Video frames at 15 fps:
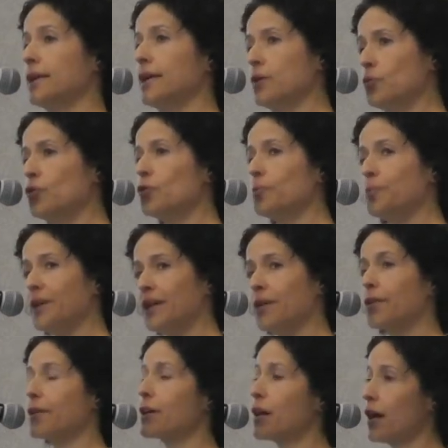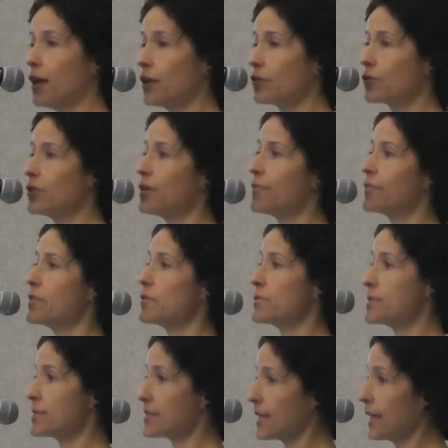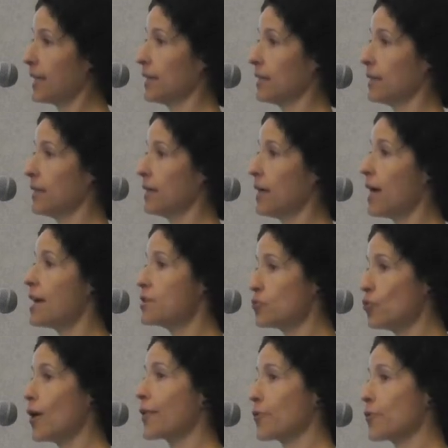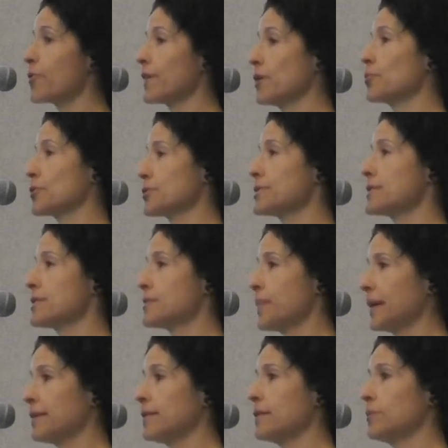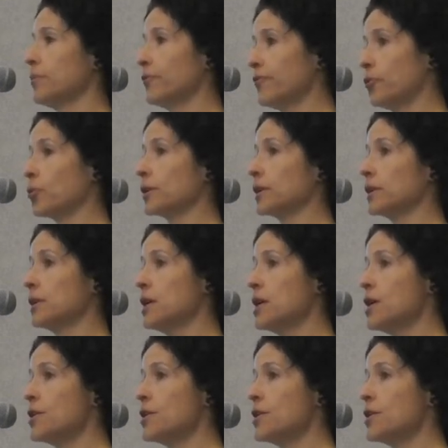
it will be the color of their skin and whether they were suspended before.